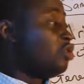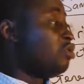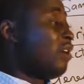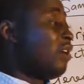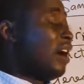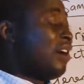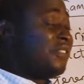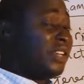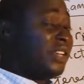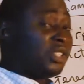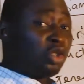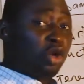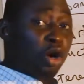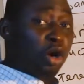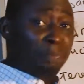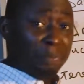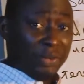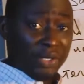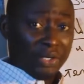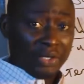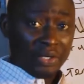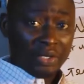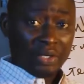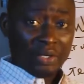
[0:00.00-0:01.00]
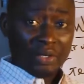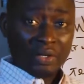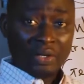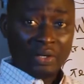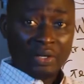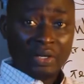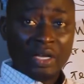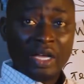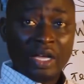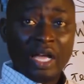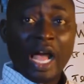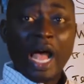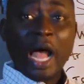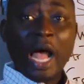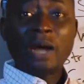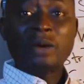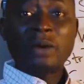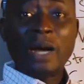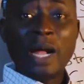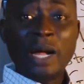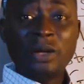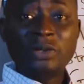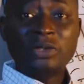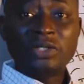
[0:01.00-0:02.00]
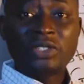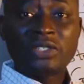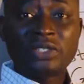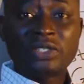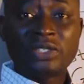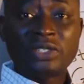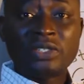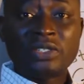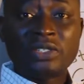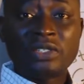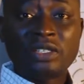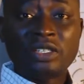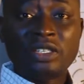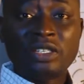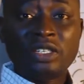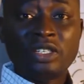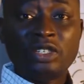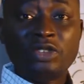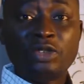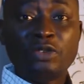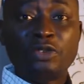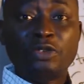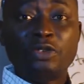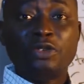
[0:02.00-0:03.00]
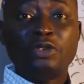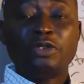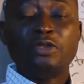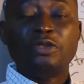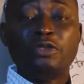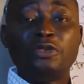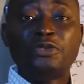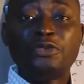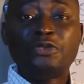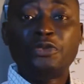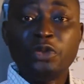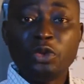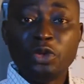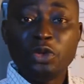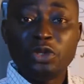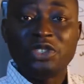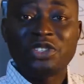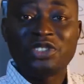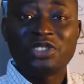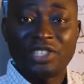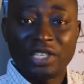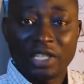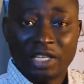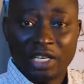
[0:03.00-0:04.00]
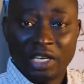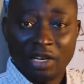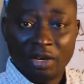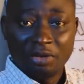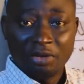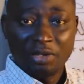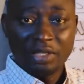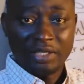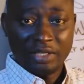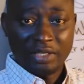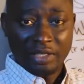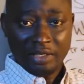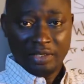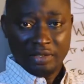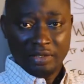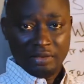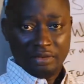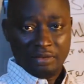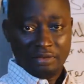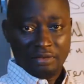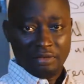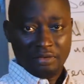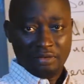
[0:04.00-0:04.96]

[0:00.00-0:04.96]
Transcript: have a topic around food security.